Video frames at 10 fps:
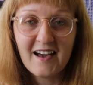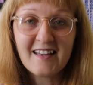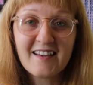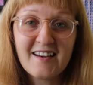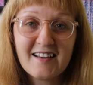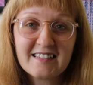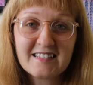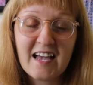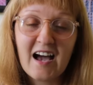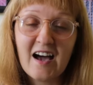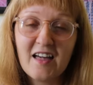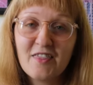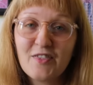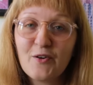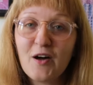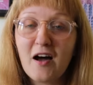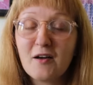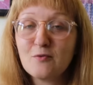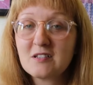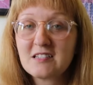Hi guys, I thought I
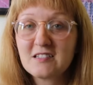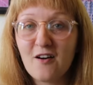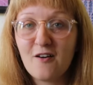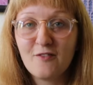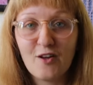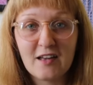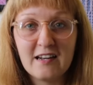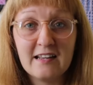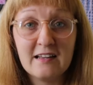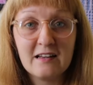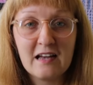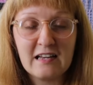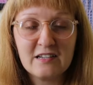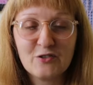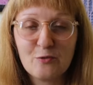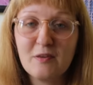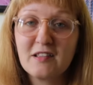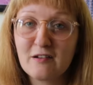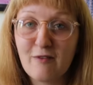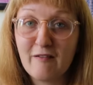would start blogging a short
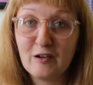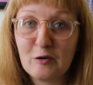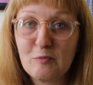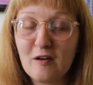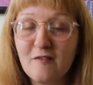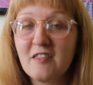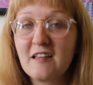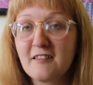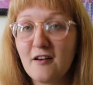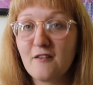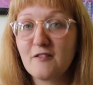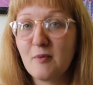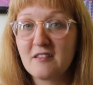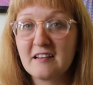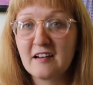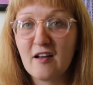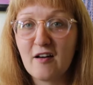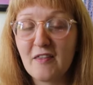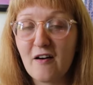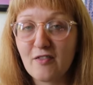monthly roundup of things I've spotted
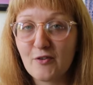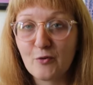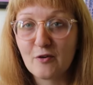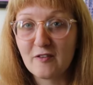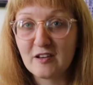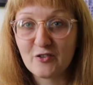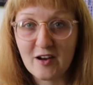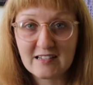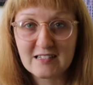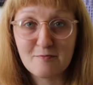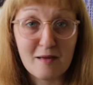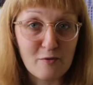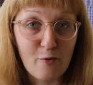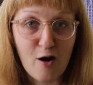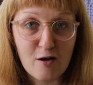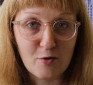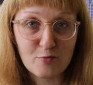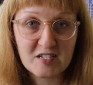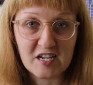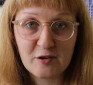online that I thought were of interest and maybe what I'm
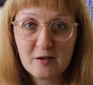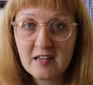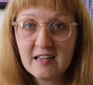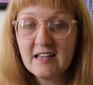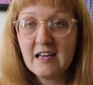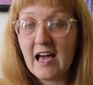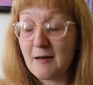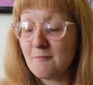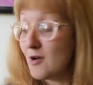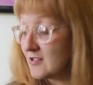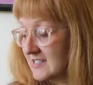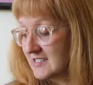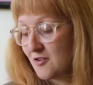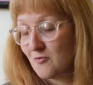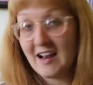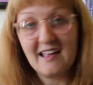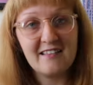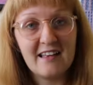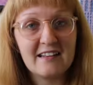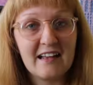up to. Mostly sewing
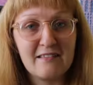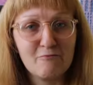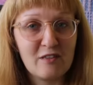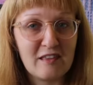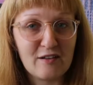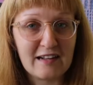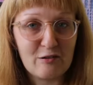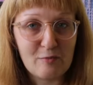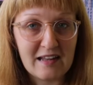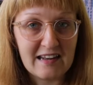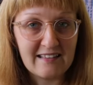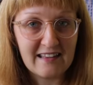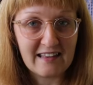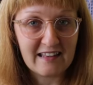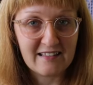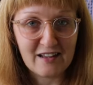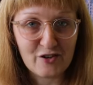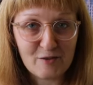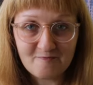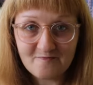related and with the odd little bit of knitting, etc.